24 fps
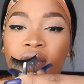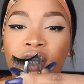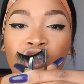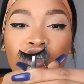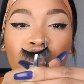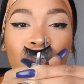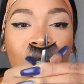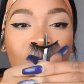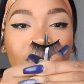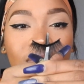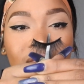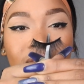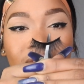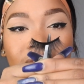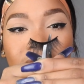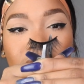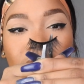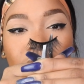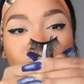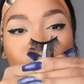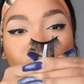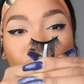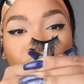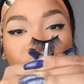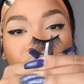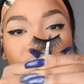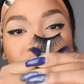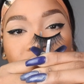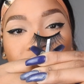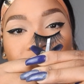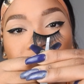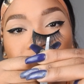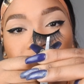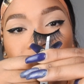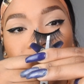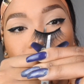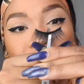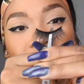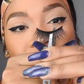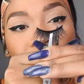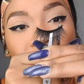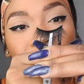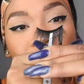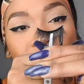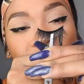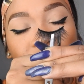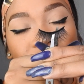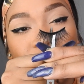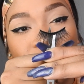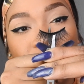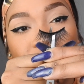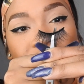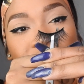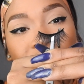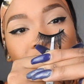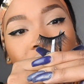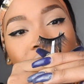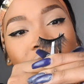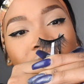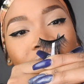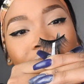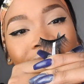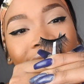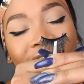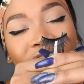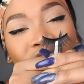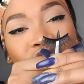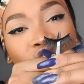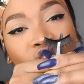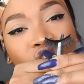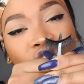want to trim these little thingies here in the front. That's